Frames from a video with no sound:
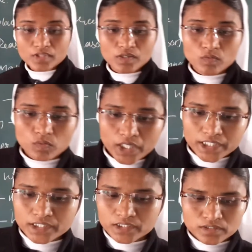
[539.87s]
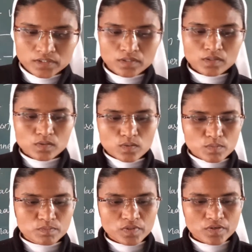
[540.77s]
why,
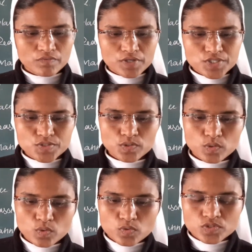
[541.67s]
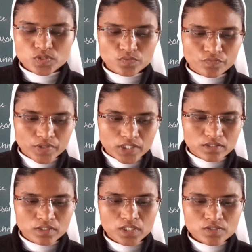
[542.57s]
whom, which, whose,
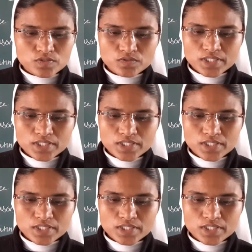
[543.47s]
with. So